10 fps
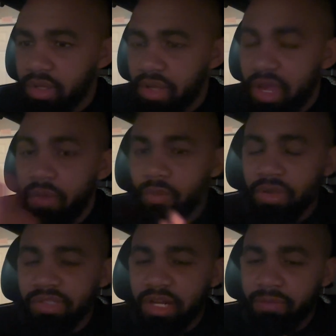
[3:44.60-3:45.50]
I
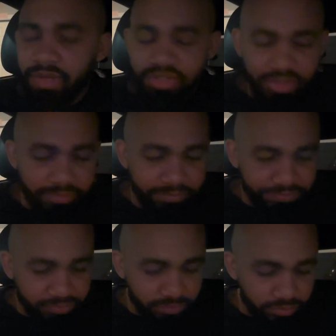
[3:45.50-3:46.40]
walked out of my gym.
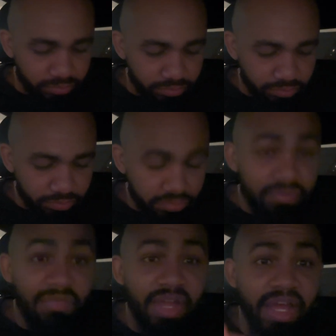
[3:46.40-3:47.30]

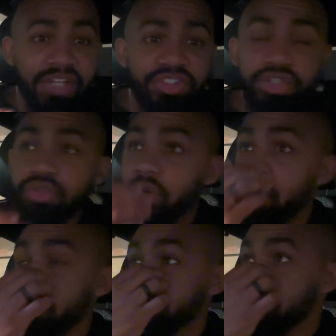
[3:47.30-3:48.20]
I actually
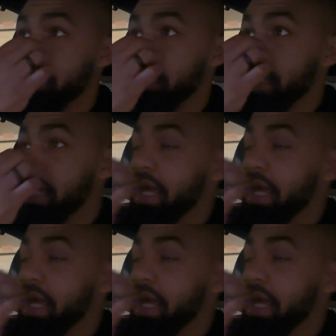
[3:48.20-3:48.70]
drove. So like, I